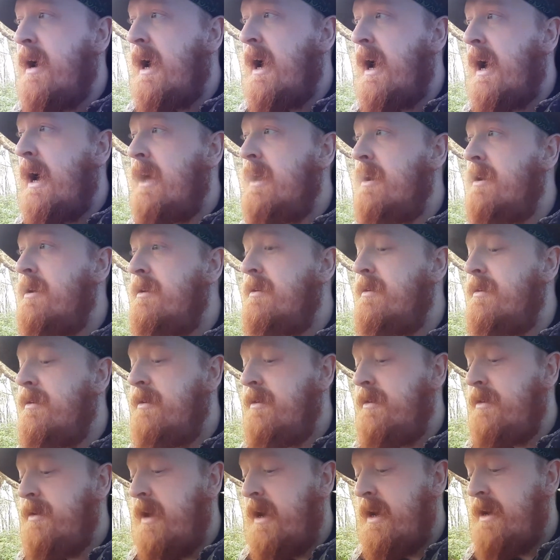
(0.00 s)
And
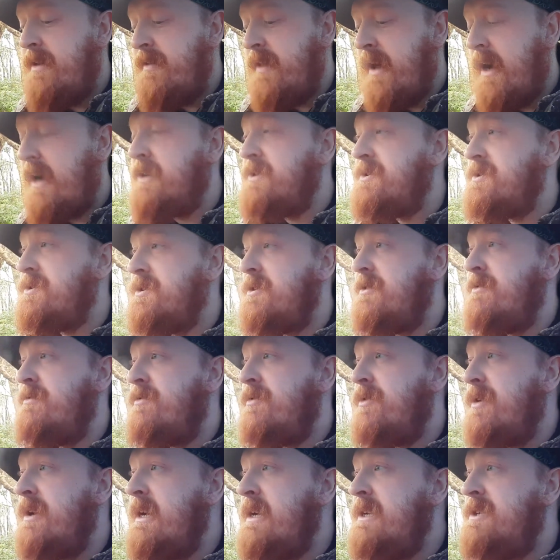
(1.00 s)
in that sort of
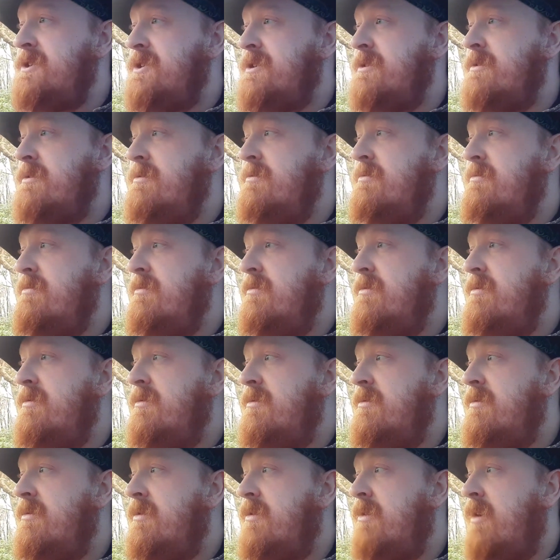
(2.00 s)
region
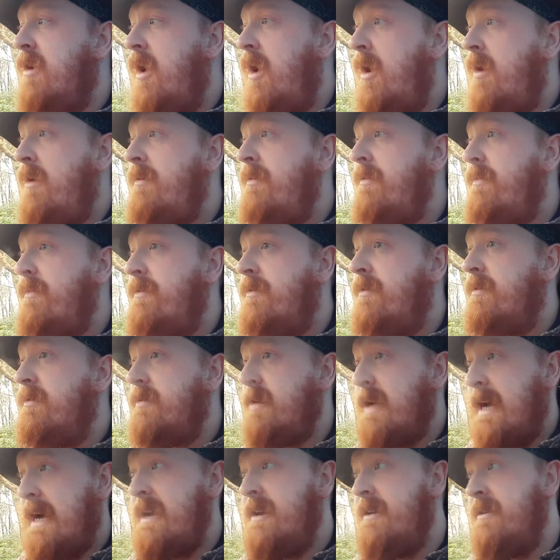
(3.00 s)
of
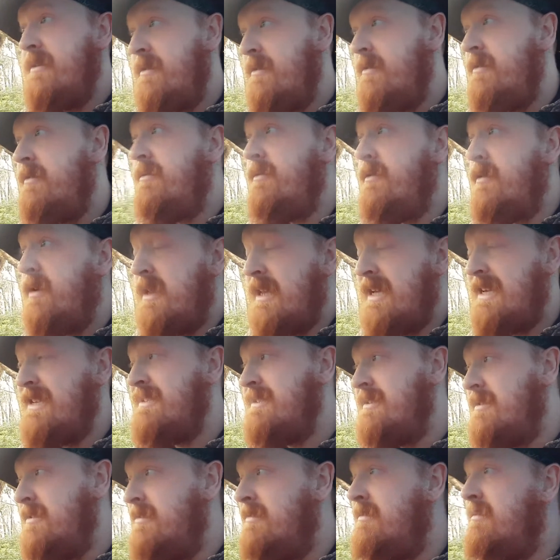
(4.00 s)
Canada,
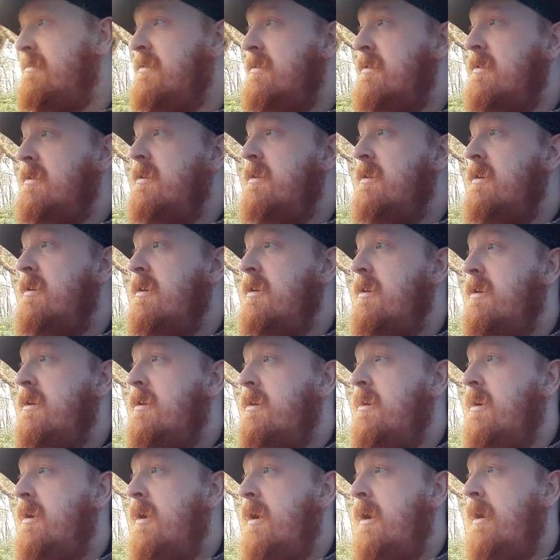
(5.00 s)
Alaska,
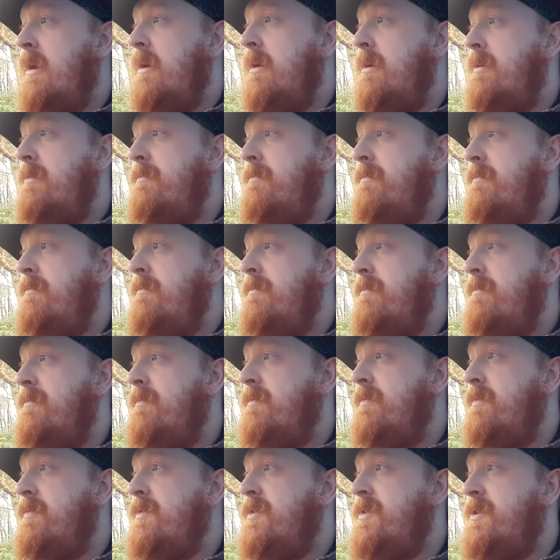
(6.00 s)
the
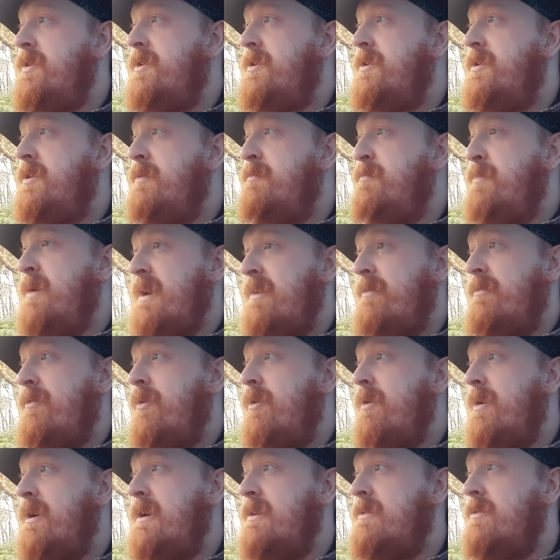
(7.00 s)

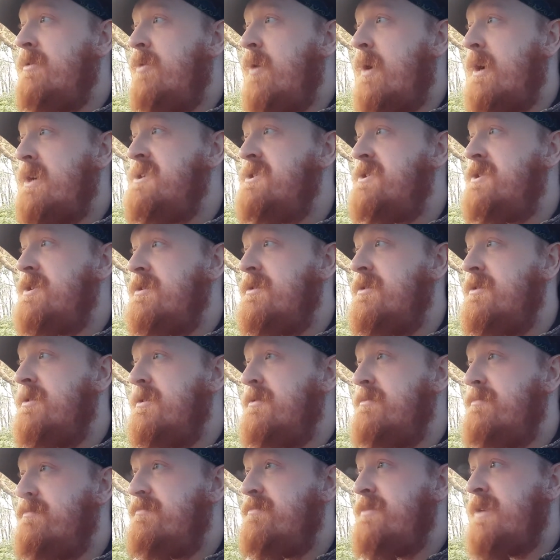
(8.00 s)
Bigfoot in question,
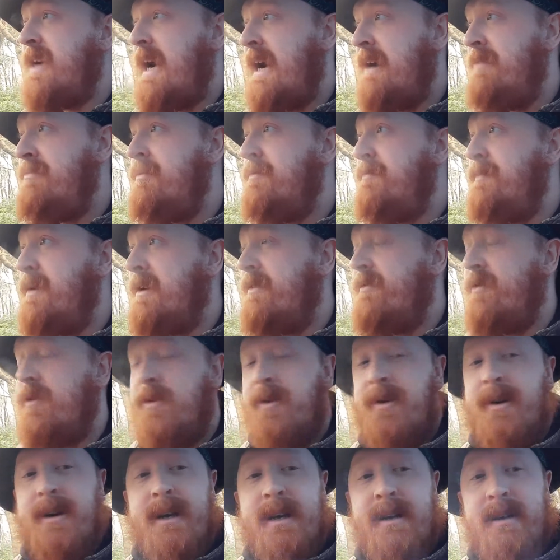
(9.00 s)
the type of
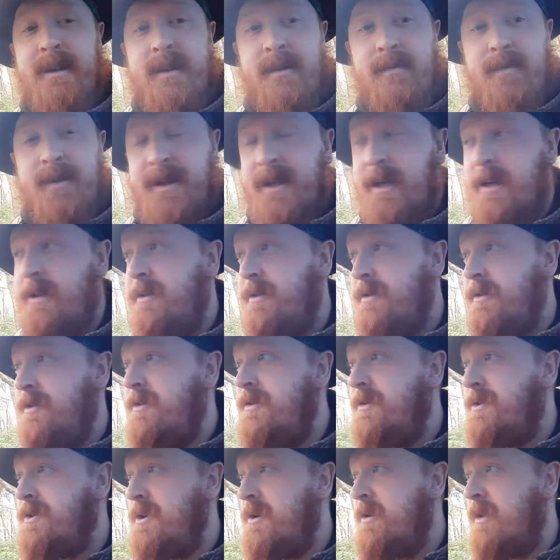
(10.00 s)
Bigfoot within
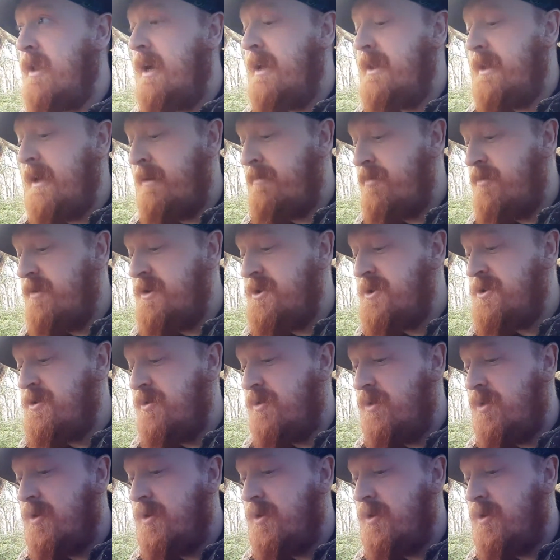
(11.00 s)
sort of like the Aboriginal